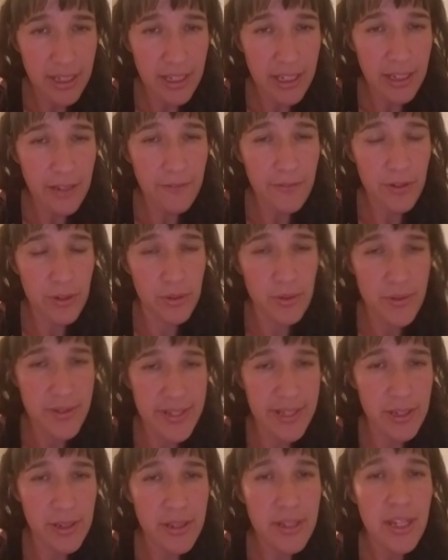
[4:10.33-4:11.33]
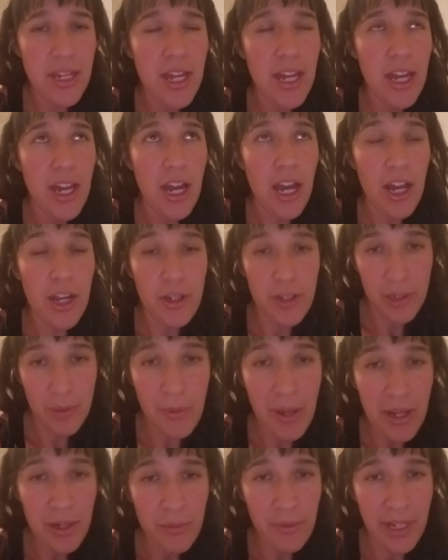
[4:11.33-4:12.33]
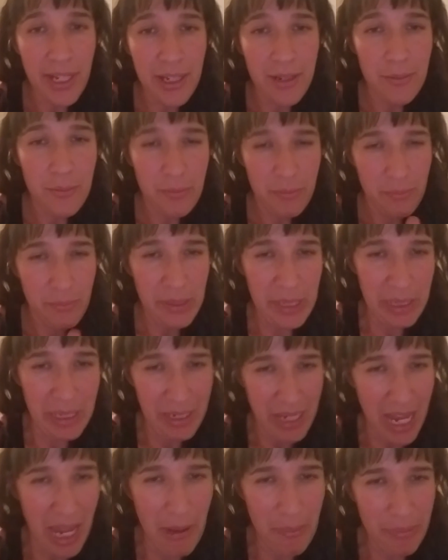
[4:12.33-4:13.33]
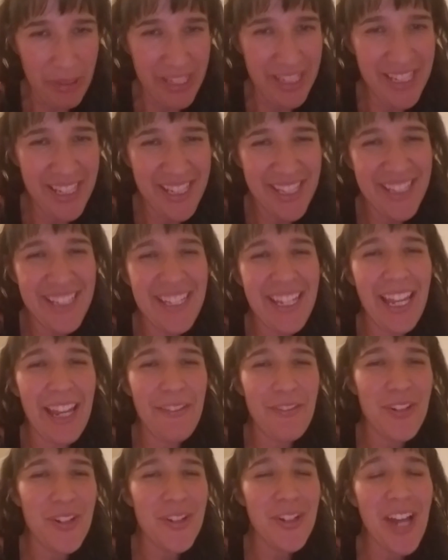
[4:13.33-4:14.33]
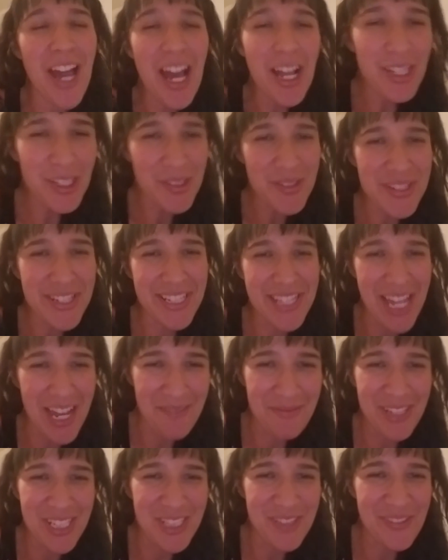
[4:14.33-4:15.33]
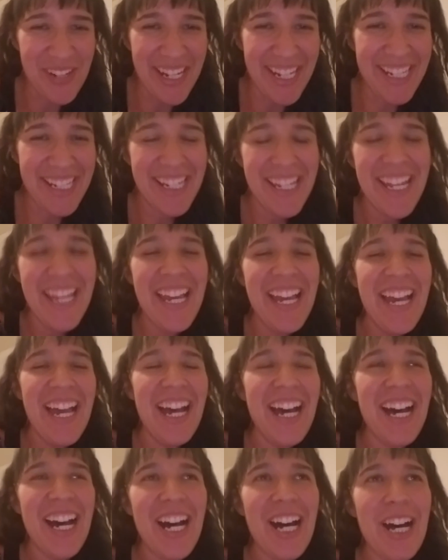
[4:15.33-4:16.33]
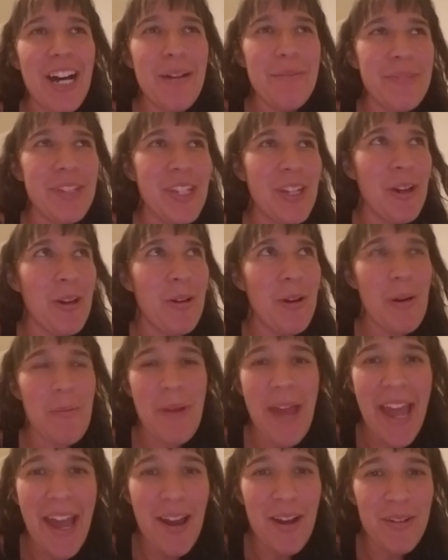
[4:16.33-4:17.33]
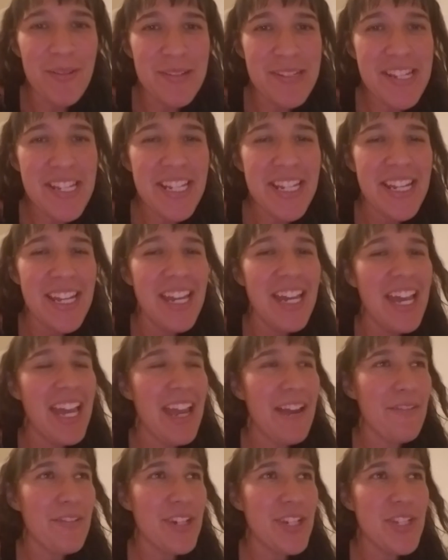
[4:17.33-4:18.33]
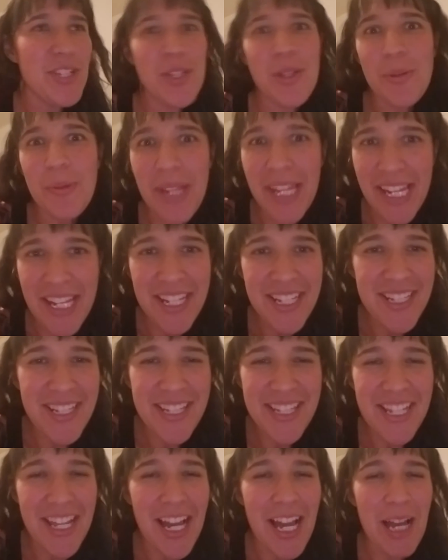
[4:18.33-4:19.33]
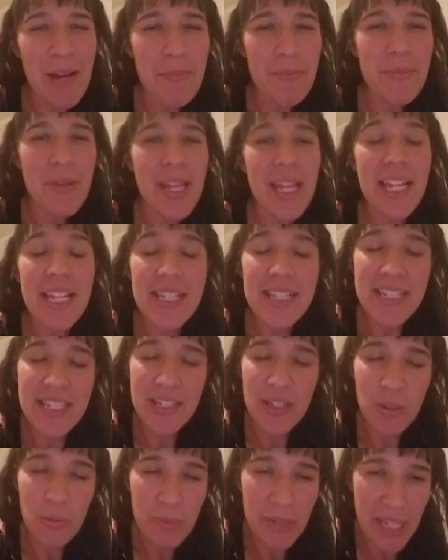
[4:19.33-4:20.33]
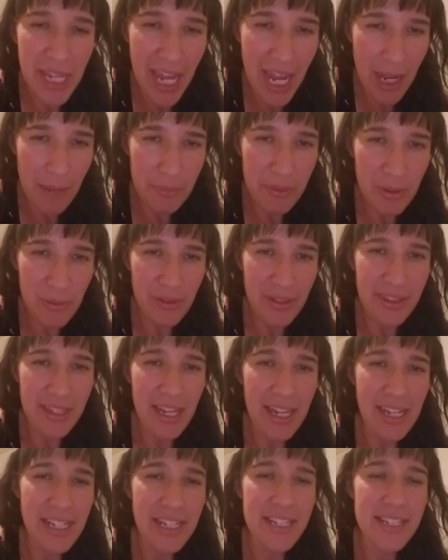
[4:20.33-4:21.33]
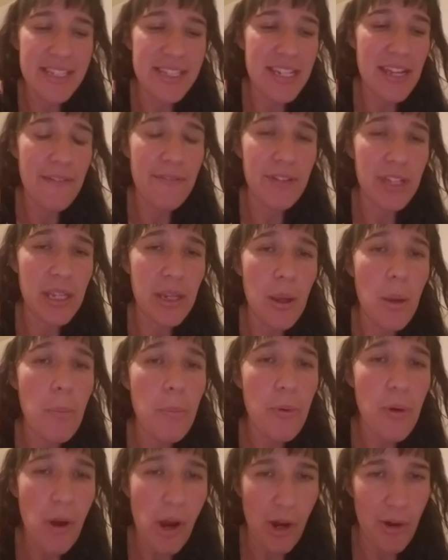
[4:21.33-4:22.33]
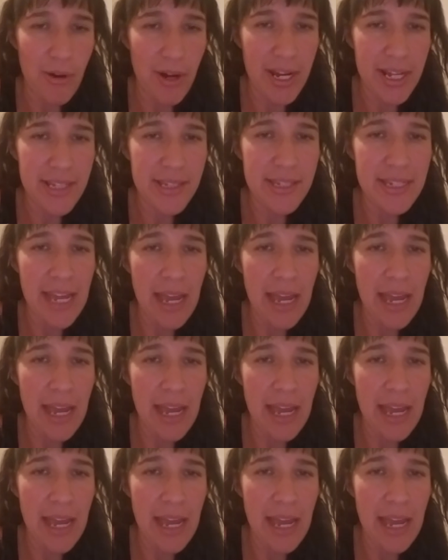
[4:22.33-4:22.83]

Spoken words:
If you're losing a good amount of weight, be happy. If you're not losing that much weight, a pound every 2 weeks, still be happy with that. It's definitely progress.